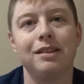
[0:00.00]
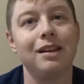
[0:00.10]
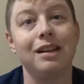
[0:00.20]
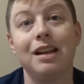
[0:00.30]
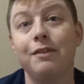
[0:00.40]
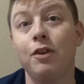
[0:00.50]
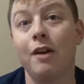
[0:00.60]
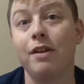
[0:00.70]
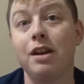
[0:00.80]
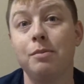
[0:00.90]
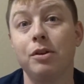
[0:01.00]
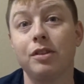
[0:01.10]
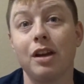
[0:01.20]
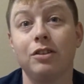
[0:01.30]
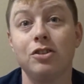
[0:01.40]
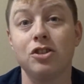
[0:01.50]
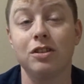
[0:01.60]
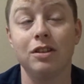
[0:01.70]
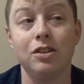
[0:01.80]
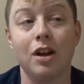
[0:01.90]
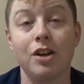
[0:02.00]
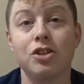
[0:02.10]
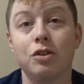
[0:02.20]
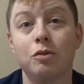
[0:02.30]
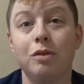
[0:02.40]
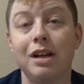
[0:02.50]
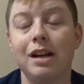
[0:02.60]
And again, if you have any books I should read,